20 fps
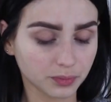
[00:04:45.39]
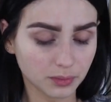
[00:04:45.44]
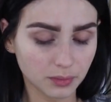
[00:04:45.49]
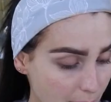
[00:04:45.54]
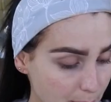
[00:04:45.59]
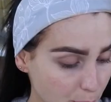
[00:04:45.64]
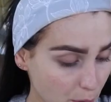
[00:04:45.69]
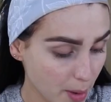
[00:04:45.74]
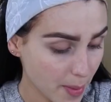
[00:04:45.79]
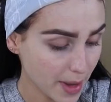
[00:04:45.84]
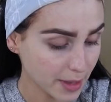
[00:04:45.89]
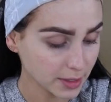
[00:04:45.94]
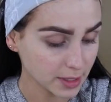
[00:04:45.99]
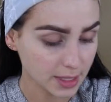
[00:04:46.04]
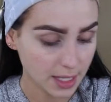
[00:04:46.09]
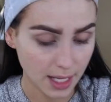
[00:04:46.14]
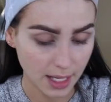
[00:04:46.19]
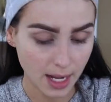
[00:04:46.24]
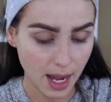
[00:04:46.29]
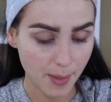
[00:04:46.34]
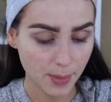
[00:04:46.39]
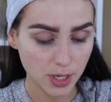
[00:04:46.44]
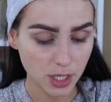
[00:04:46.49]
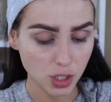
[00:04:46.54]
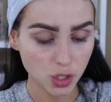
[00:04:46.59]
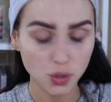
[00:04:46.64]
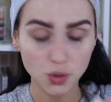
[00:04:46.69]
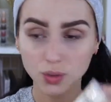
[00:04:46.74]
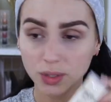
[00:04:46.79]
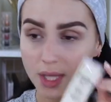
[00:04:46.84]
I prep my skin. I'm
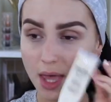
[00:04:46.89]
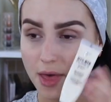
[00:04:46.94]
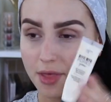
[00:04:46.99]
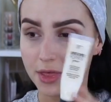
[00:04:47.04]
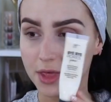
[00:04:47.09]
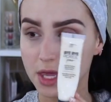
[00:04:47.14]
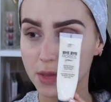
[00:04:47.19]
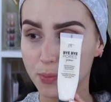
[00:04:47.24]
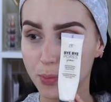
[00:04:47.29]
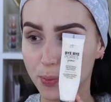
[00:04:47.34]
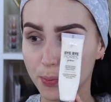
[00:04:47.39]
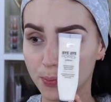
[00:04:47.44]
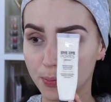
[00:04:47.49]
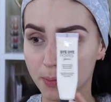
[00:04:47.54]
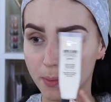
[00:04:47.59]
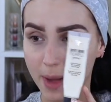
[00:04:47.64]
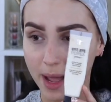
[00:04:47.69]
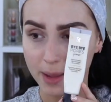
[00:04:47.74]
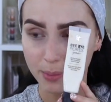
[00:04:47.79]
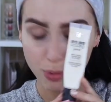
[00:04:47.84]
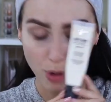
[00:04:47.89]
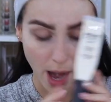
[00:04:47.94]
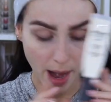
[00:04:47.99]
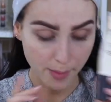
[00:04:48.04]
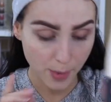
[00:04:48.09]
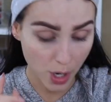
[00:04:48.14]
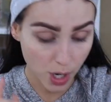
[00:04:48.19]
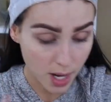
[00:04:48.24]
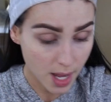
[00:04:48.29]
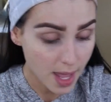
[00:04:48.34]
gonna use my
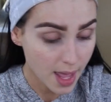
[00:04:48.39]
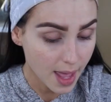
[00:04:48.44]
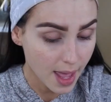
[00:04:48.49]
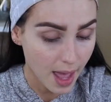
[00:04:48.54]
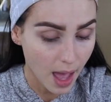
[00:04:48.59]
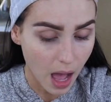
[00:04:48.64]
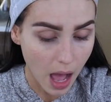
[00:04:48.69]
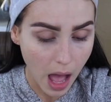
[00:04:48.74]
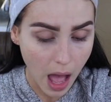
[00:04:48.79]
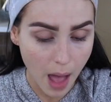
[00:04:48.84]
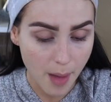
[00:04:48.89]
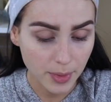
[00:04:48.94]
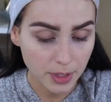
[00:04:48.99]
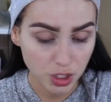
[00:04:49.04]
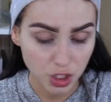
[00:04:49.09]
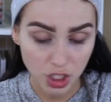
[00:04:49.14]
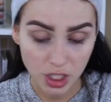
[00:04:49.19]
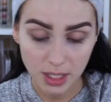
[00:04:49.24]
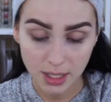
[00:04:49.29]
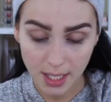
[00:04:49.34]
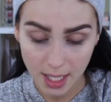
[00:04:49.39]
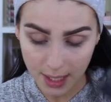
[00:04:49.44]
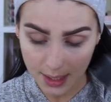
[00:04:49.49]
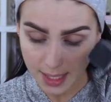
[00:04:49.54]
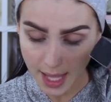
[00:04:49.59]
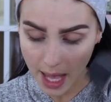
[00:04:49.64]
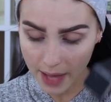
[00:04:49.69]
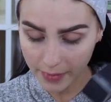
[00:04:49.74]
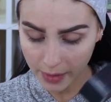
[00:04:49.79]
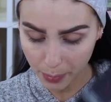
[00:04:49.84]
primer. She
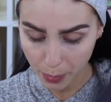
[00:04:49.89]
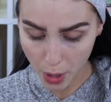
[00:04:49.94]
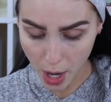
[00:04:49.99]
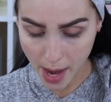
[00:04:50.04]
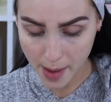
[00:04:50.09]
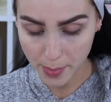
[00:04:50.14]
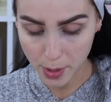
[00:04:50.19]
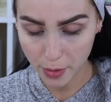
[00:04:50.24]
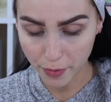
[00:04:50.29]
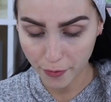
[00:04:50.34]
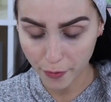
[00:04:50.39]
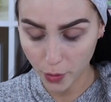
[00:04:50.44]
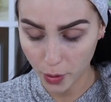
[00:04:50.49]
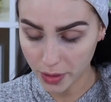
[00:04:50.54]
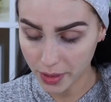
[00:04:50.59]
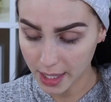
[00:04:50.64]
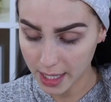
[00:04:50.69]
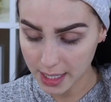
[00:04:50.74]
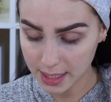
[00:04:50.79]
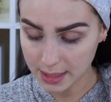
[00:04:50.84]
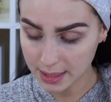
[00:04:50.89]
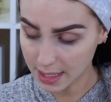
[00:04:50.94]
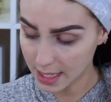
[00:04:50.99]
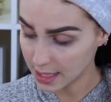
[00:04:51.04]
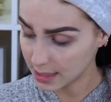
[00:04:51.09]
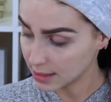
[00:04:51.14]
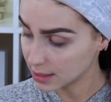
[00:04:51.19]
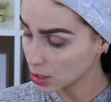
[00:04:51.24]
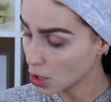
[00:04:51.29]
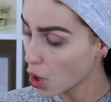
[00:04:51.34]
does have a primer for this.
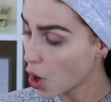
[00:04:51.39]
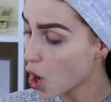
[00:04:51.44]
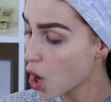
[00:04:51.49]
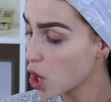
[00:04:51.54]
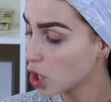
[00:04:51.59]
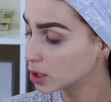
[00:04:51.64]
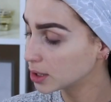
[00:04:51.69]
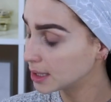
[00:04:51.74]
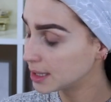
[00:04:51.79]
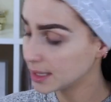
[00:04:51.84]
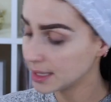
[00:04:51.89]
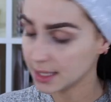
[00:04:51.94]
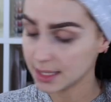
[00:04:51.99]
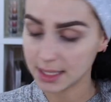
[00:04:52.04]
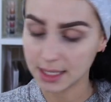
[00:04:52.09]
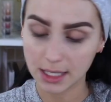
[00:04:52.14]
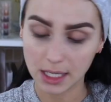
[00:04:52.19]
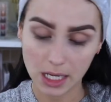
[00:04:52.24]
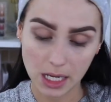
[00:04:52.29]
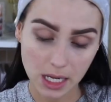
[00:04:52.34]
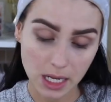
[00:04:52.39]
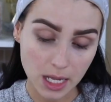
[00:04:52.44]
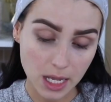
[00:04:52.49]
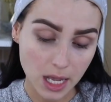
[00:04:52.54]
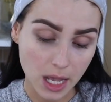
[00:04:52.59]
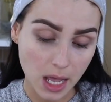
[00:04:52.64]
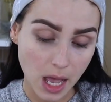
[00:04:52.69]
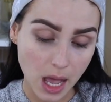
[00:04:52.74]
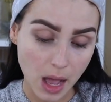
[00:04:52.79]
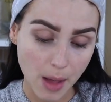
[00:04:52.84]
It's called the
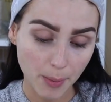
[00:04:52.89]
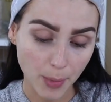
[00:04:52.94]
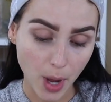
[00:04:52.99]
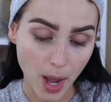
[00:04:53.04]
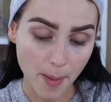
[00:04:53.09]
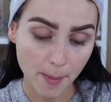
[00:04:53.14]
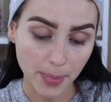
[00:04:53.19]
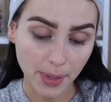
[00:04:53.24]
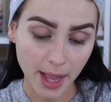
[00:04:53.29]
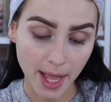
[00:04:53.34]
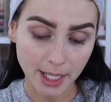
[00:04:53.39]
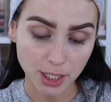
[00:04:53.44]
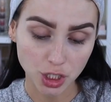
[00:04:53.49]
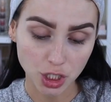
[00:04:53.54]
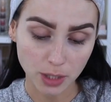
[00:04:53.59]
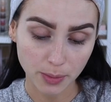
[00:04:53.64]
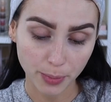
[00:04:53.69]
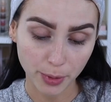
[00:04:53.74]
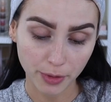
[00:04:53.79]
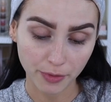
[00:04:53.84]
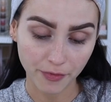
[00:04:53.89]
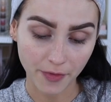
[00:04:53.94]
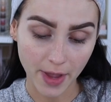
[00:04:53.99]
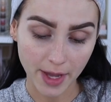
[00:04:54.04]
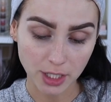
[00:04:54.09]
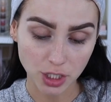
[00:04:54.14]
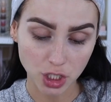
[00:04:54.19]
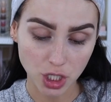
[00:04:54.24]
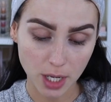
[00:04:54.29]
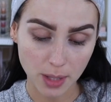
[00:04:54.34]
Complexion
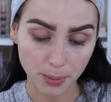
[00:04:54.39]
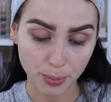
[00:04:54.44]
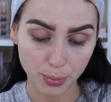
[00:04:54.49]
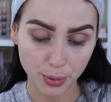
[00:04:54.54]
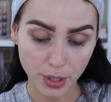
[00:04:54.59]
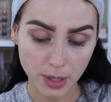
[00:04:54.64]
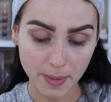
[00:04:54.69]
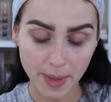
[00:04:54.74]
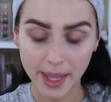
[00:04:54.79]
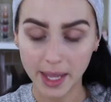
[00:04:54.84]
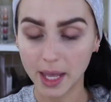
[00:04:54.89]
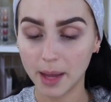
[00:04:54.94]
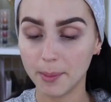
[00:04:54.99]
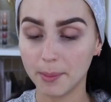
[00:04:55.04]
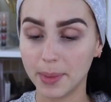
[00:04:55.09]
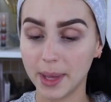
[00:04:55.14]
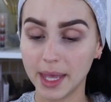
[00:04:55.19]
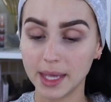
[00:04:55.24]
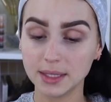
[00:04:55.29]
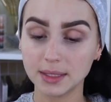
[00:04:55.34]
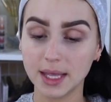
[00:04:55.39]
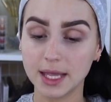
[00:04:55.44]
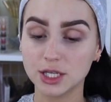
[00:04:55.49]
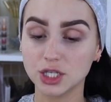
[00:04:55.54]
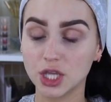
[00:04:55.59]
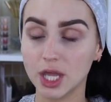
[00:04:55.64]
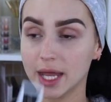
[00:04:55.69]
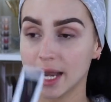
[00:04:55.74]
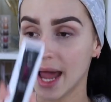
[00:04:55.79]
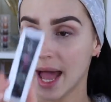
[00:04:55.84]
Perfection Pre-Makeup Base,
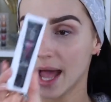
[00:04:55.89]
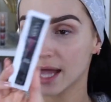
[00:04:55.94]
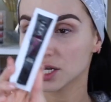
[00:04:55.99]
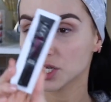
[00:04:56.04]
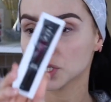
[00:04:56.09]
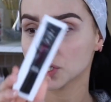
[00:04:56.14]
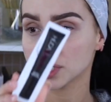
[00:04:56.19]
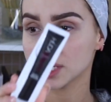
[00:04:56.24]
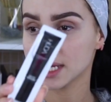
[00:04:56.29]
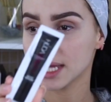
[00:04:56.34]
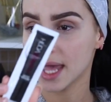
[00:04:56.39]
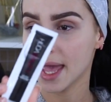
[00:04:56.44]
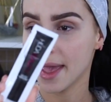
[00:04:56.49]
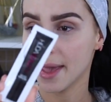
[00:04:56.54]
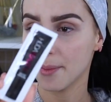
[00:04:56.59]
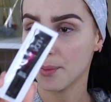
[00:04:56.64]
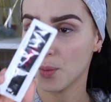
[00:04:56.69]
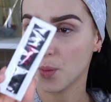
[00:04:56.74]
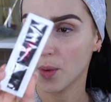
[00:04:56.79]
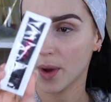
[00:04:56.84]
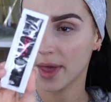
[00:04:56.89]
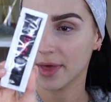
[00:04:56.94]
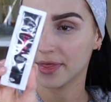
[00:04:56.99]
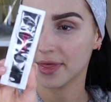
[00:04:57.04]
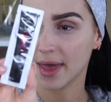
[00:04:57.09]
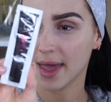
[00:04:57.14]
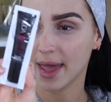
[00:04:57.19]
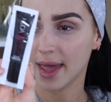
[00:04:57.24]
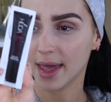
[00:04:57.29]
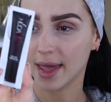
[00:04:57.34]
and it actually came with
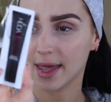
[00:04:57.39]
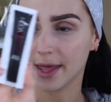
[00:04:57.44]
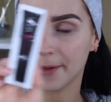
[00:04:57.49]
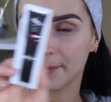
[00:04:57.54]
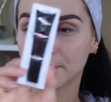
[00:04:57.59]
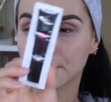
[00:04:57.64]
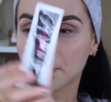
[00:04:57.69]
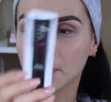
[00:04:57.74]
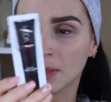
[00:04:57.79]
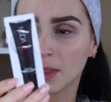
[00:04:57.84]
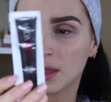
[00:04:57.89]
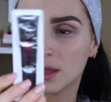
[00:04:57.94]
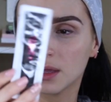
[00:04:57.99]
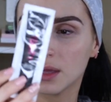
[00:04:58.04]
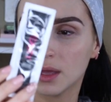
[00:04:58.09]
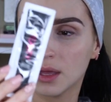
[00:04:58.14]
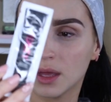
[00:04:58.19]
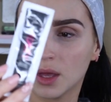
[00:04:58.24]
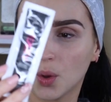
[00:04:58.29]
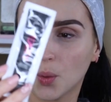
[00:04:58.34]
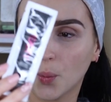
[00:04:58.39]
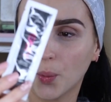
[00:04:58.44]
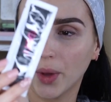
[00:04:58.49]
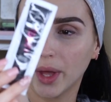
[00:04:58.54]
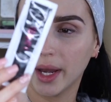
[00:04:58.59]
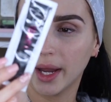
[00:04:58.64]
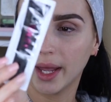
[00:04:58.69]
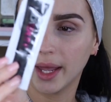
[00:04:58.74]
a with